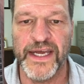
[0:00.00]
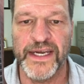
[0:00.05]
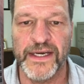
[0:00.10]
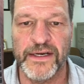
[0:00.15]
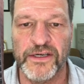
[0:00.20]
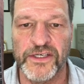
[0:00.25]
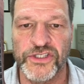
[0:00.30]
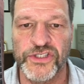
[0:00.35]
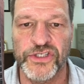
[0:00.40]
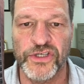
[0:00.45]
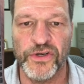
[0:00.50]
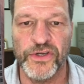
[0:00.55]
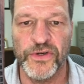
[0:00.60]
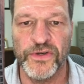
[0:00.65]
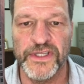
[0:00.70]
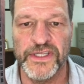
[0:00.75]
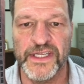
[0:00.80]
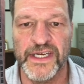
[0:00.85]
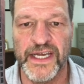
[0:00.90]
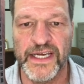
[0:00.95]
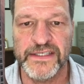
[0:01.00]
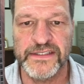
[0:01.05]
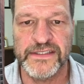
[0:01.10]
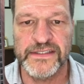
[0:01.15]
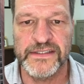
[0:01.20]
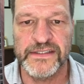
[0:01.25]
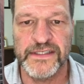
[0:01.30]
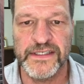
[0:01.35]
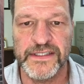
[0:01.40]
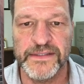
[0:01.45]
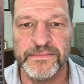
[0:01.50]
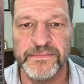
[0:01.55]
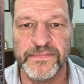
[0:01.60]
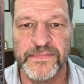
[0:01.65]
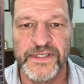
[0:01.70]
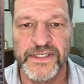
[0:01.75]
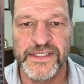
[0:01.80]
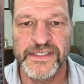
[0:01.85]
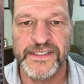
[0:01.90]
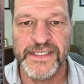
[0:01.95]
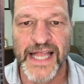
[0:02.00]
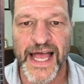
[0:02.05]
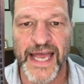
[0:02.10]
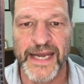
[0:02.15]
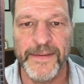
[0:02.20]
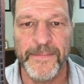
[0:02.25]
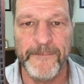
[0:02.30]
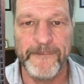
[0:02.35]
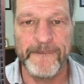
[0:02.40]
And I'm going to show you in the next slide.